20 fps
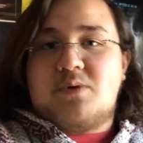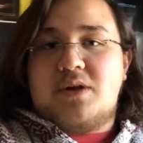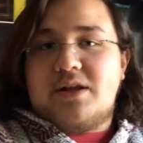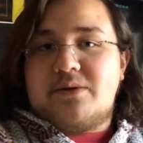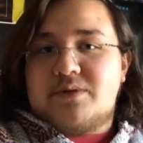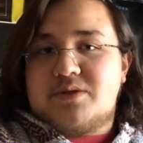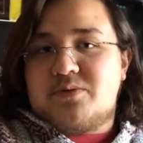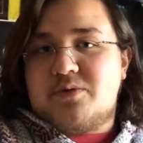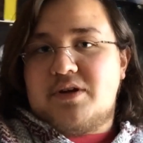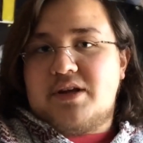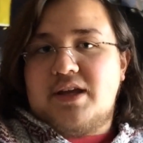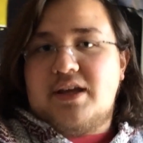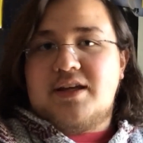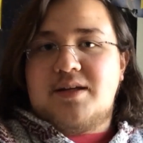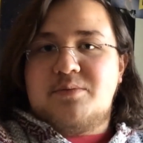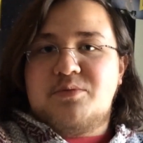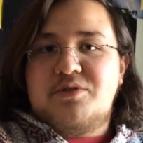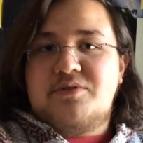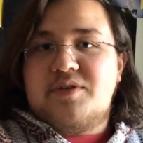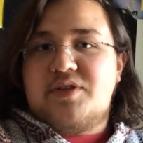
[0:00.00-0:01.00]
While I was working
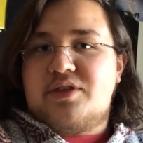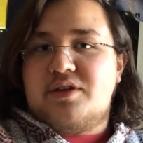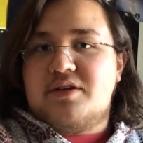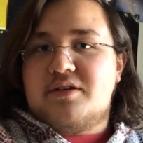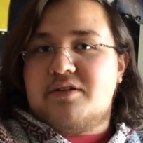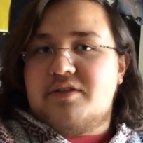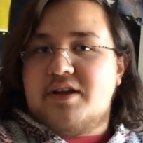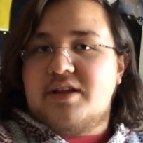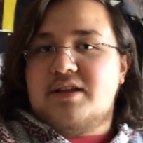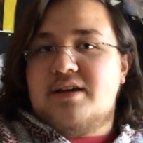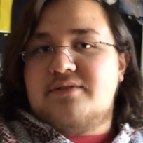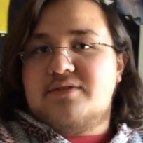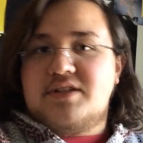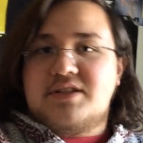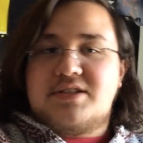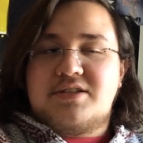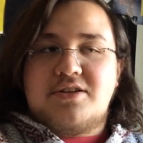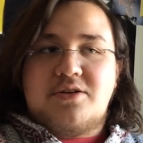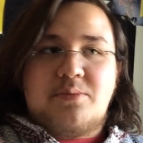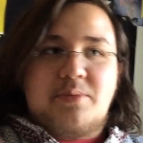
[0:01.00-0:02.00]
at a movie theater, they loved
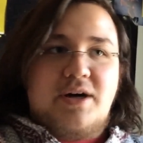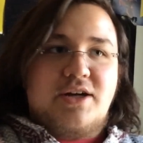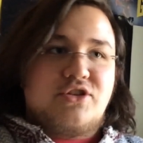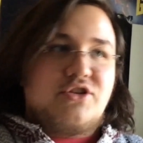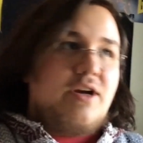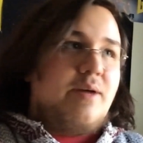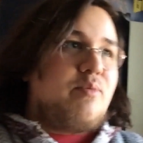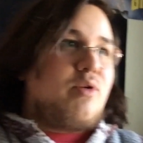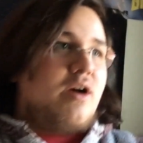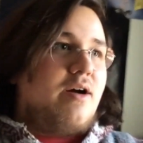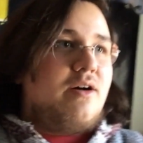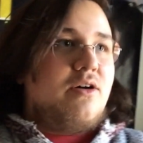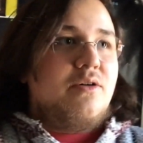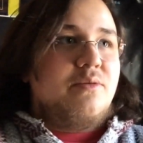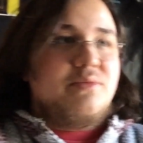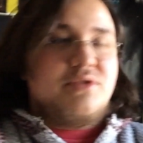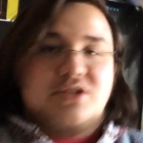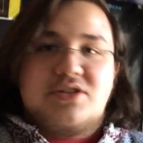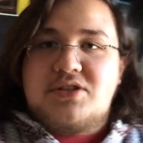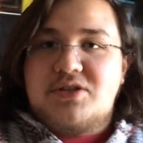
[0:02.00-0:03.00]
it so much I brought
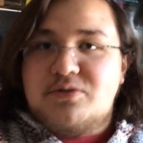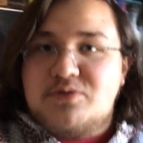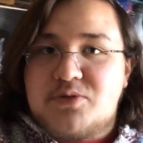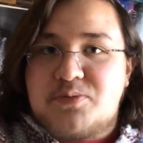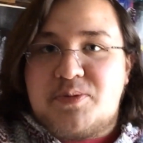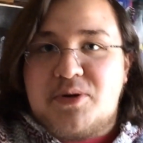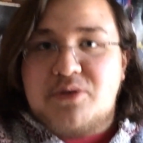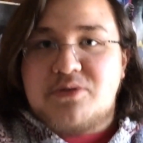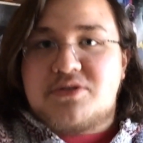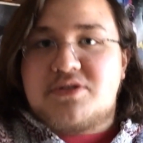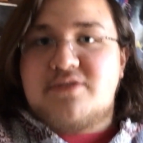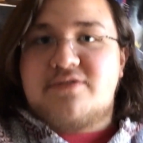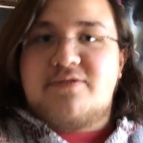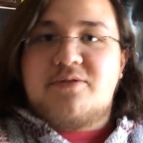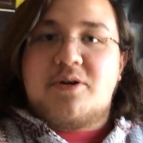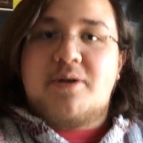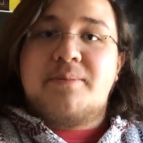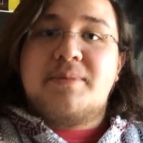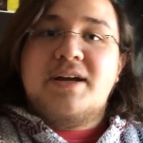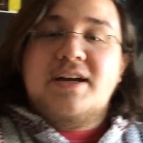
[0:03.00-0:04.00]
home this huge poster
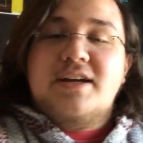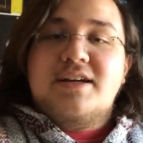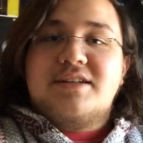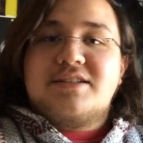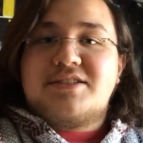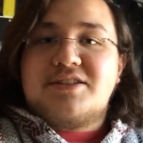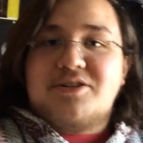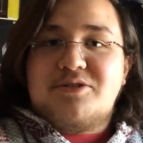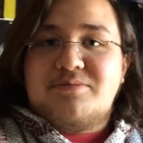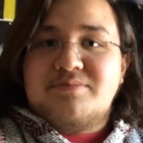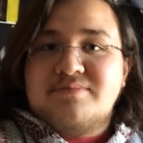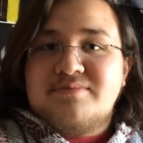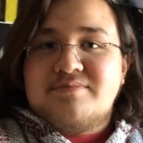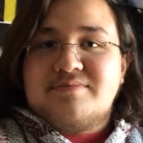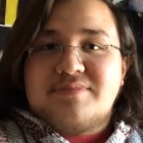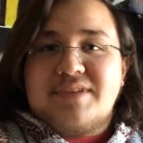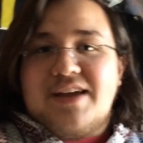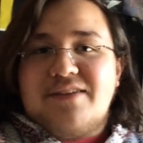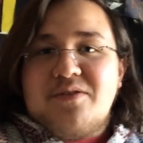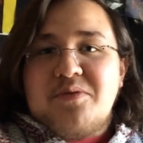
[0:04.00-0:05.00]
for them. So,
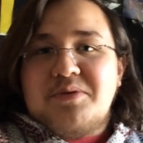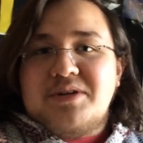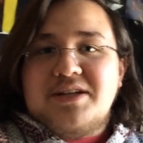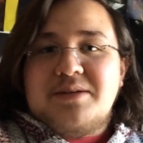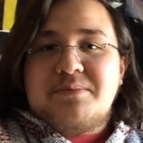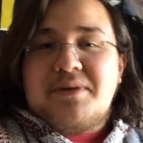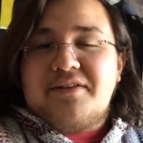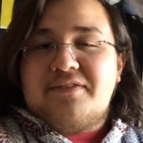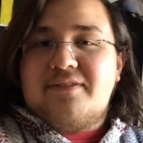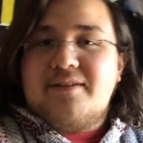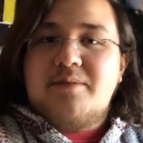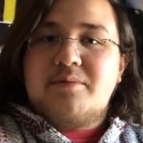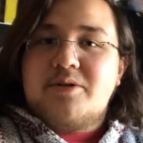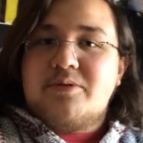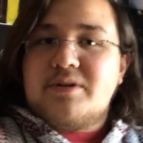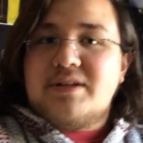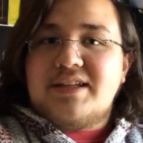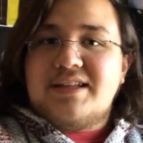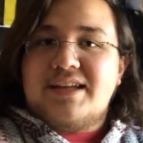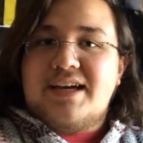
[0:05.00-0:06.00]
everybody in my family
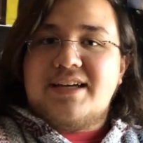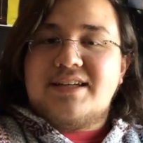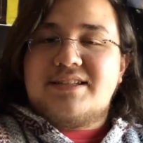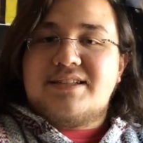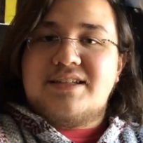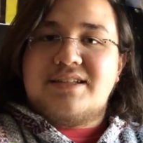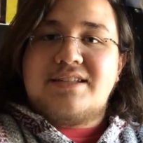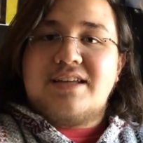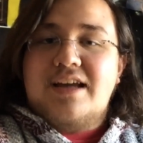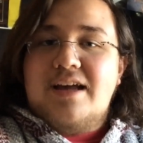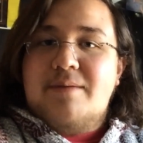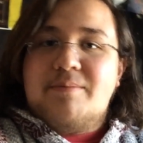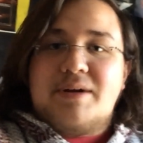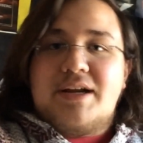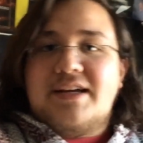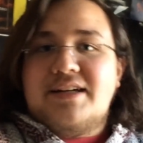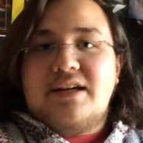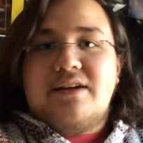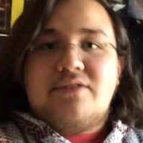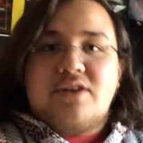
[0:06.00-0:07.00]
really likes this,
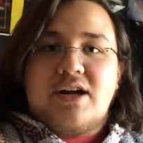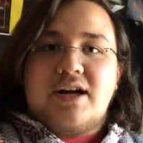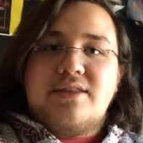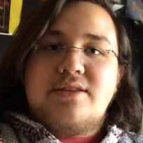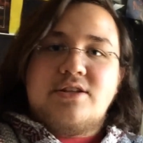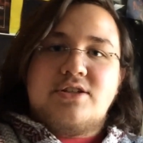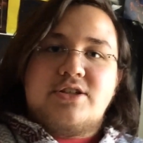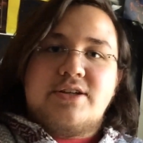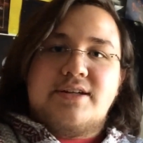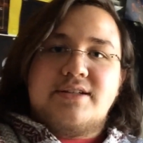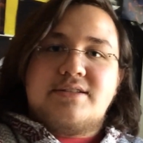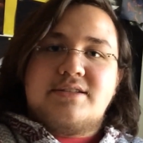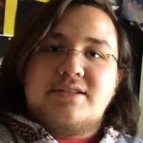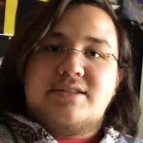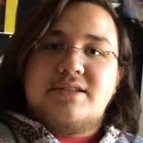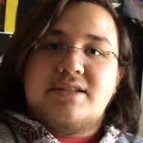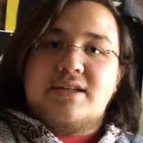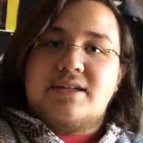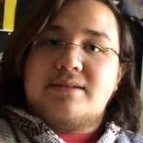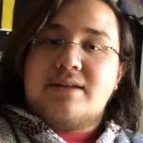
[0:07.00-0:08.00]
but I'd never gotten the chance to
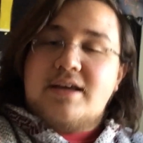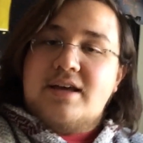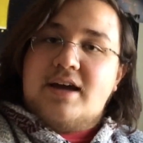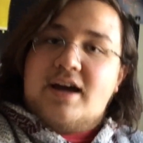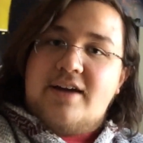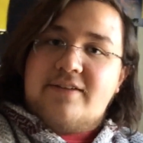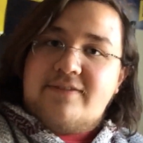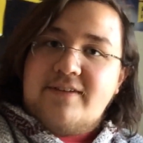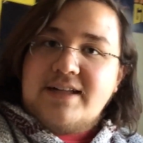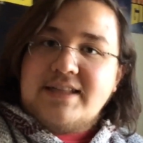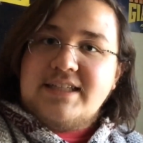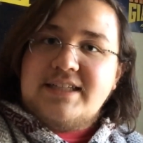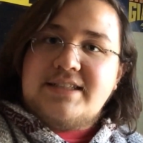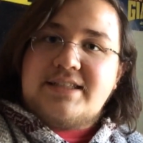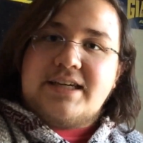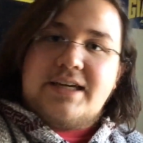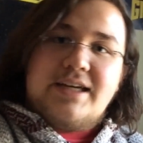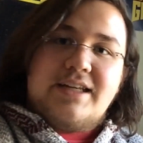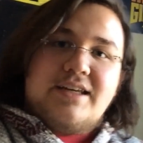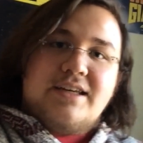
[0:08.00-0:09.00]
see it. I finally
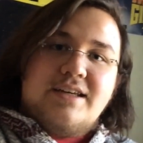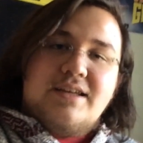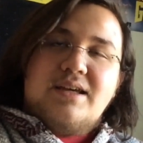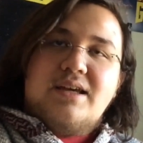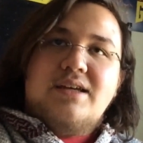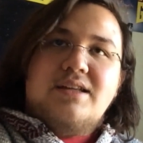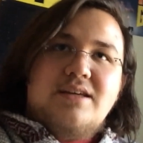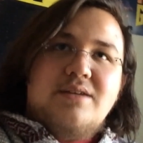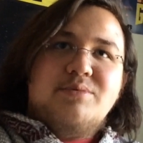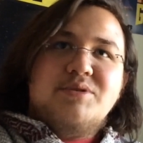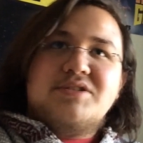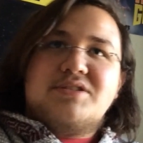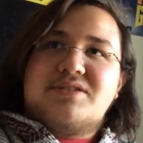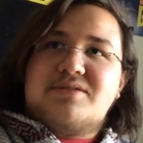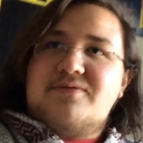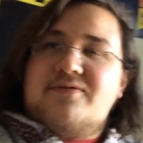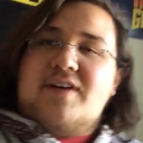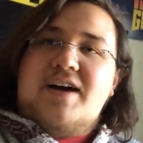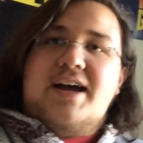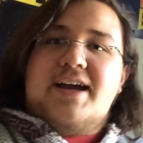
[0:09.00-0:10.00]
did, and it
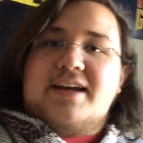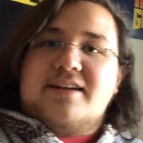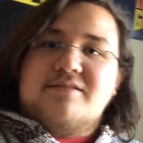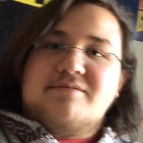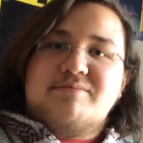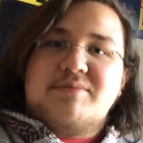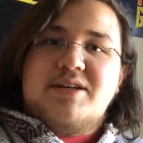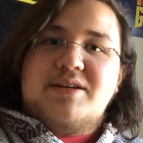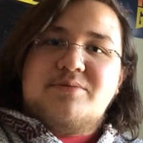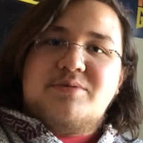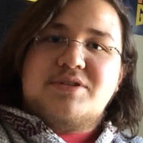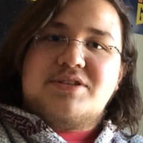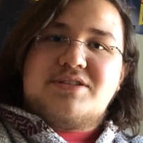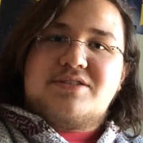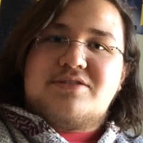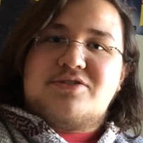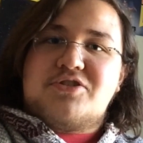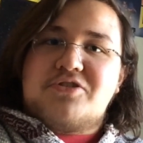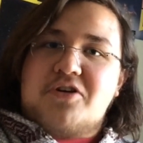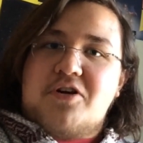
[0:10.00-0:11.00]
was fine. It
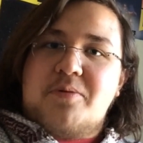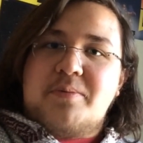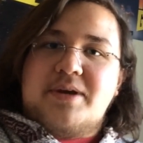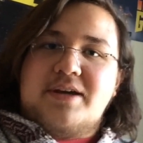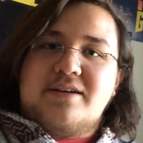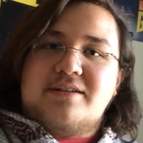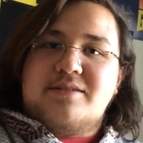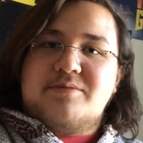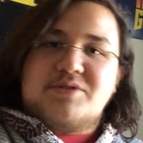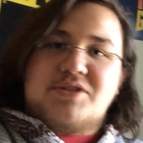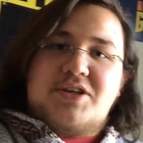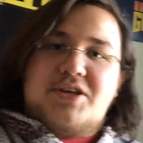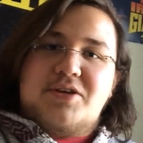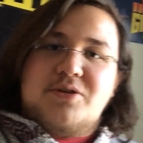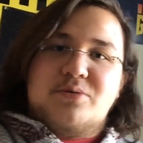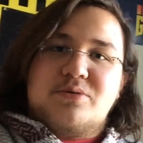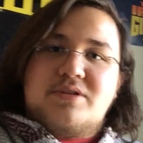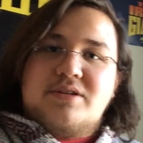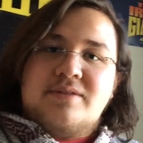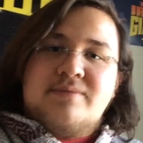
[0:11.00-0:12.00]
was charming. It was
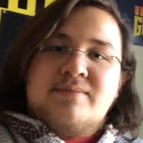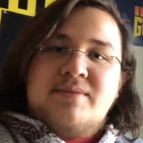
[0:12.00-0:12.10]
cute.